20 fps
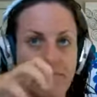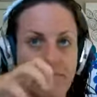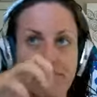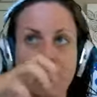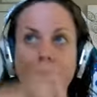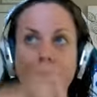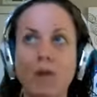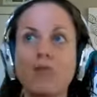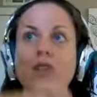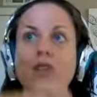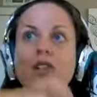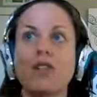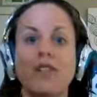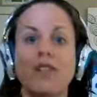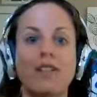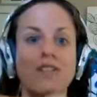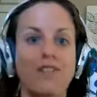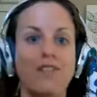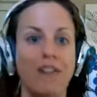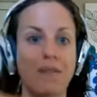most
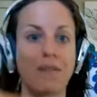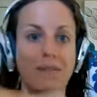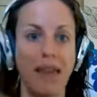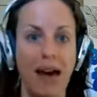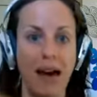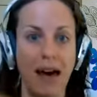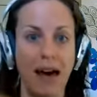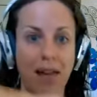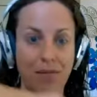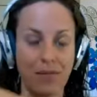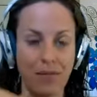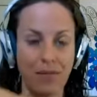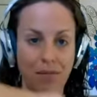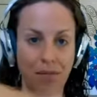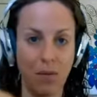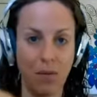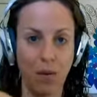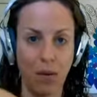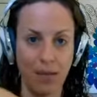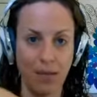good from that
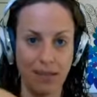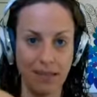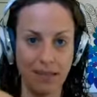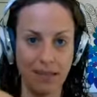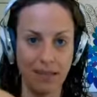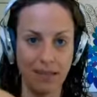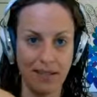point.